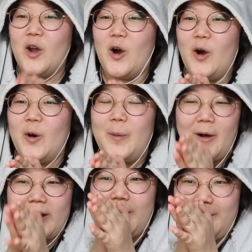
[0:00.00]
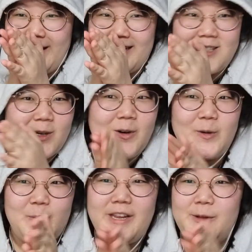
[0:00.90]
Yo, on people. We okay, not playing. Man, it's
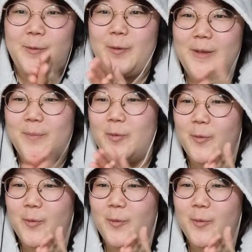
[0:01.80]
cold. We we